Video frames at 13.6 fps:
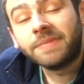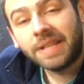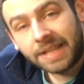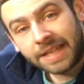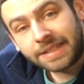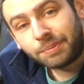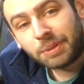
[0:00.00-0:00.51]

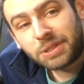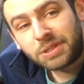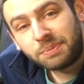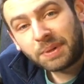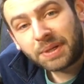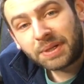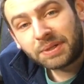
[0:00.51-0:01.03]
Let's put
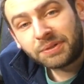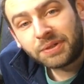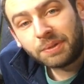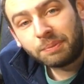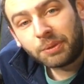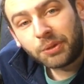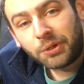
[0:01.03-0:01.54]
some money onto
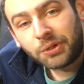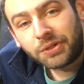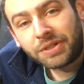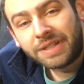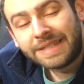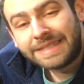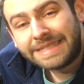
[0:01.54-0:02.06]
the board.
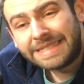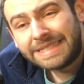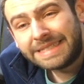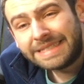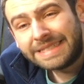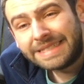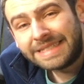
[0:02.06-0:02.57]

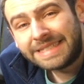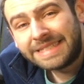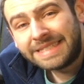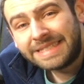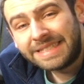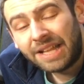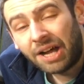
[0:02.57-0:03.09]
Oh,
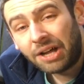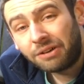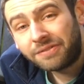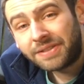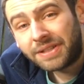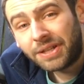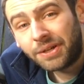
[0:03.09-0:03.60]
I
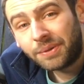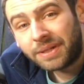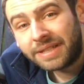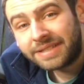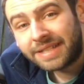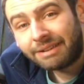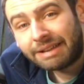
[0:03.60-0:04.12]
obviously know what
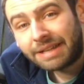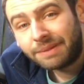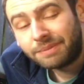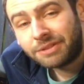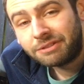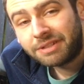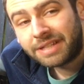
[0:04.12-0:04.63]
it's going to add
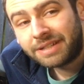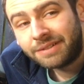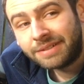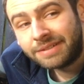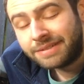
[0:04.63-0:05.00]
up to now.